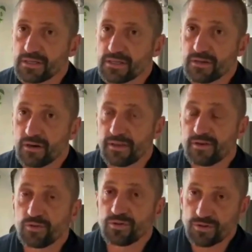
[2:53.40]
to start on the
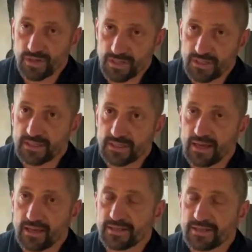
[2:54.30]
nutrition
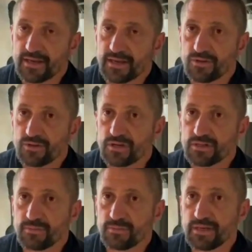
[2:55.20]
side is today's
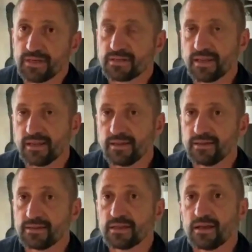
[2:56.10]
nutrition piece
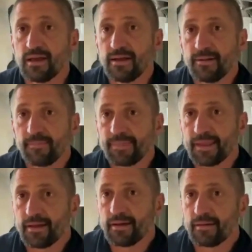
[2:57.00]
is,
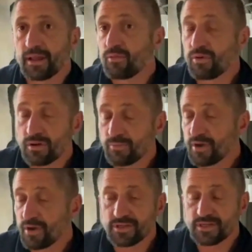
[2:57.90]
and I welcome
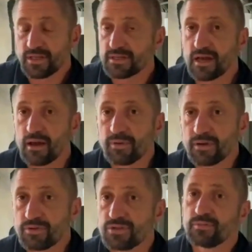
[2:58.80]
questions on this
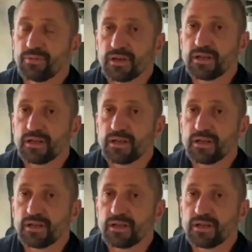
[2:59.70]
topic, which you could put